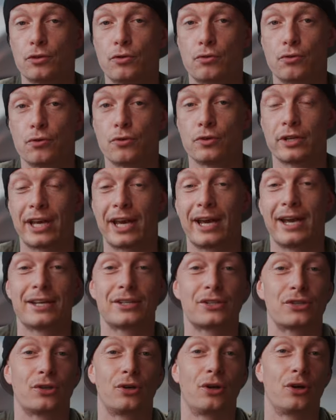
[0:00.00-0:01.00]
the crew and
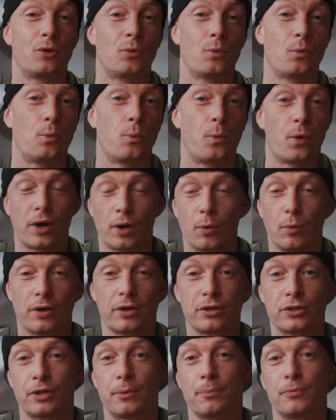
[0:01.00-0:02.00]
cast on what I
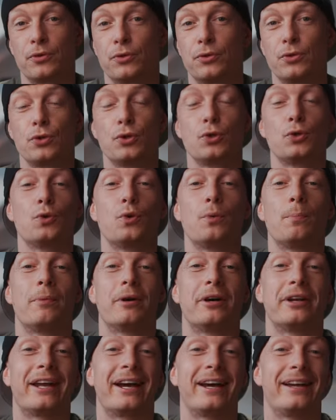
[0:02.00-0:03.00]
wanted them to do,
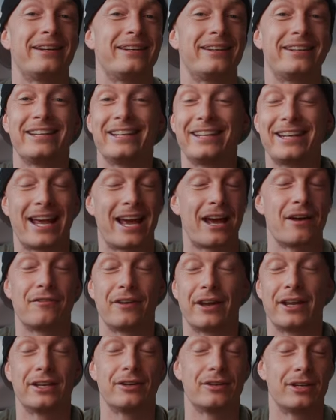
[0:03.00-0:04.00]
but I didn't have
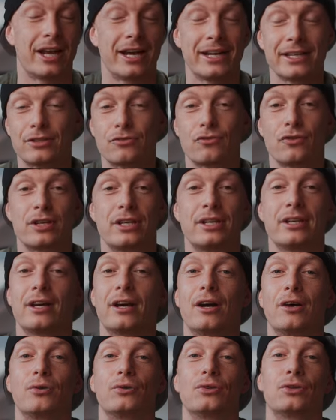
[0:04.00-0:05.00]
any lines written
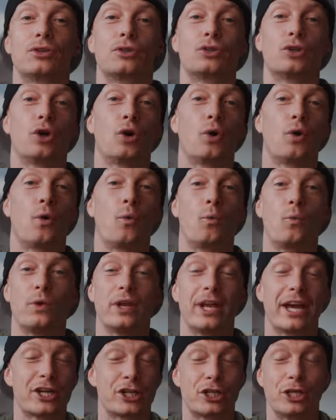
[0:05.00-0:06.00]
down, so
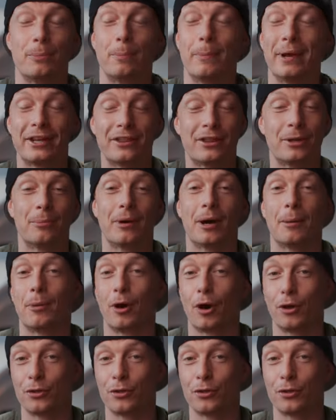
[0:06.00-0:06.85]
we actually made them up